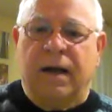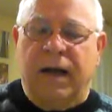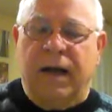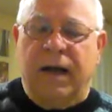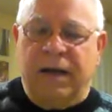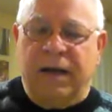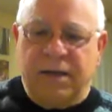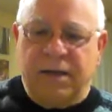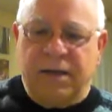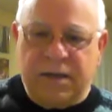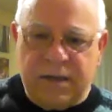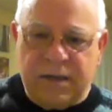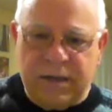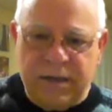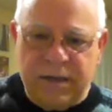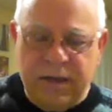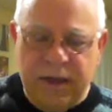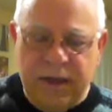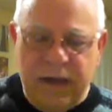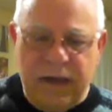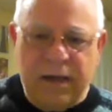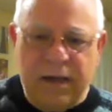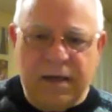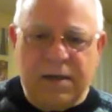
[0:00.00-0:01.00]
a
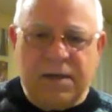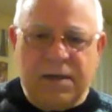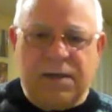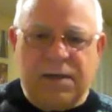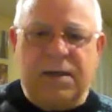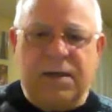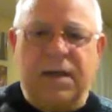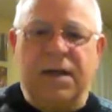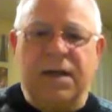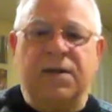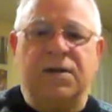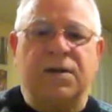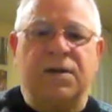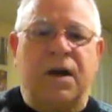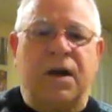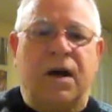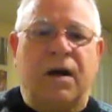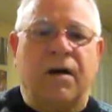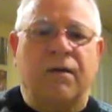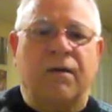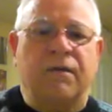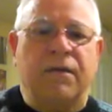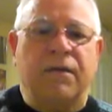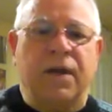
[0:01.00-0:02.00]

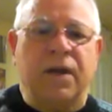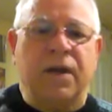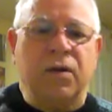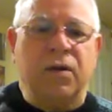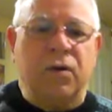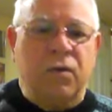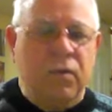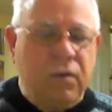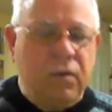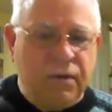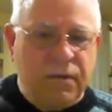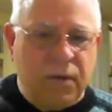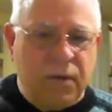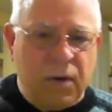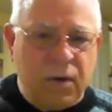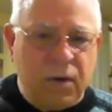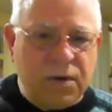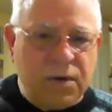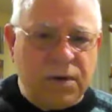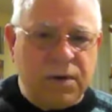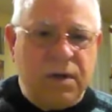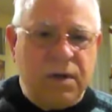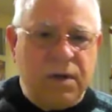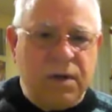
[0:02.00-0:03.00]
sense of the
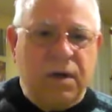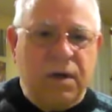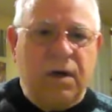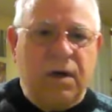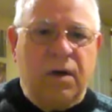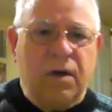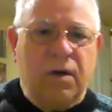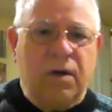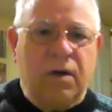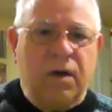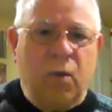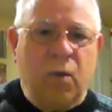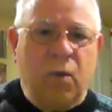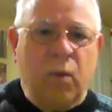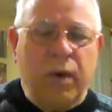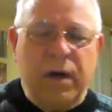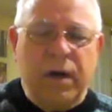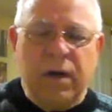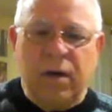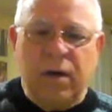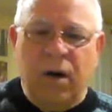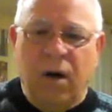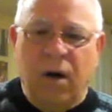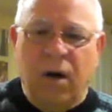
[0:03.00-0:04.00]
universe that
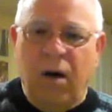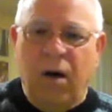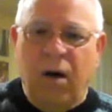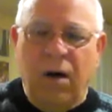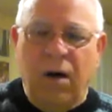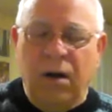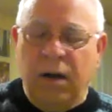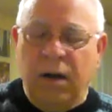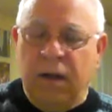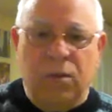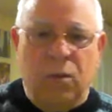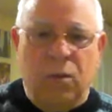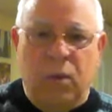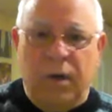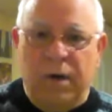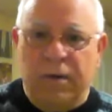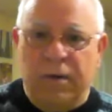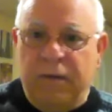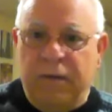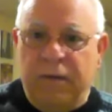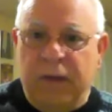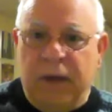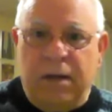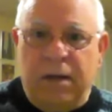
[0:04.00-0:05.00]
we call, and
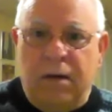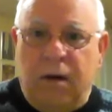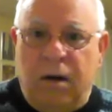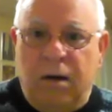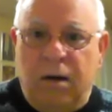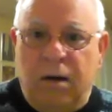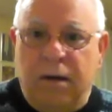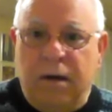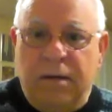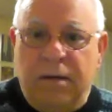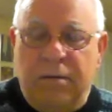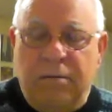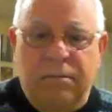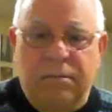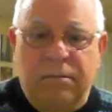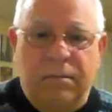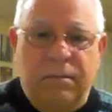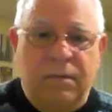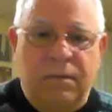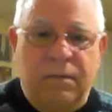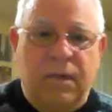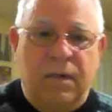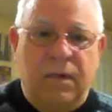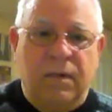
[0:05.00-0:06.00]
whatever they called it,
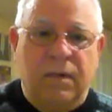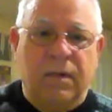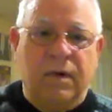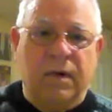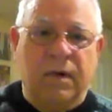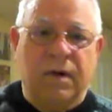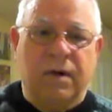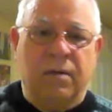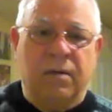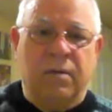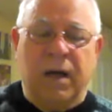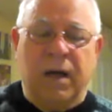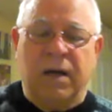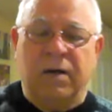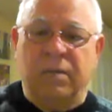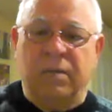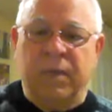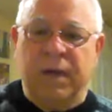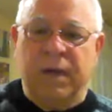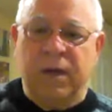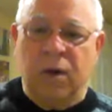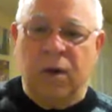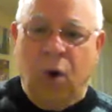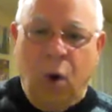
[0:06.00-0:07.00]
it might
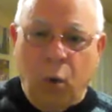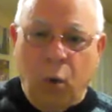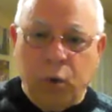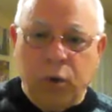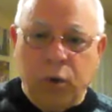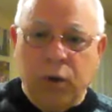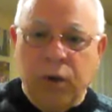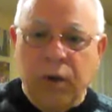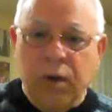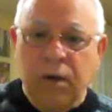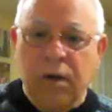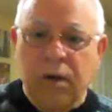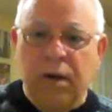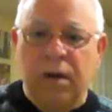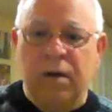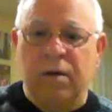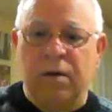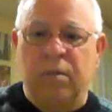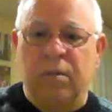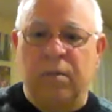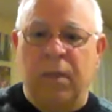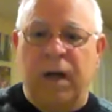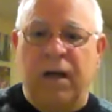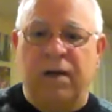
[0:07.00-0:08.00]
have been Odin,
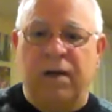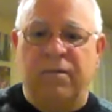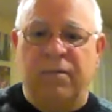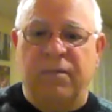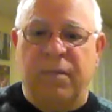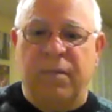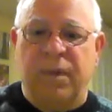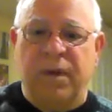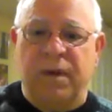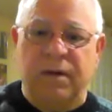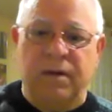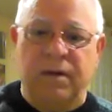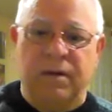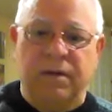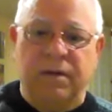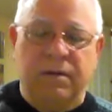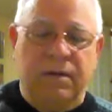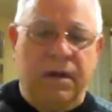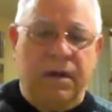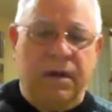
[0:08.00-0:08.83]
it might have been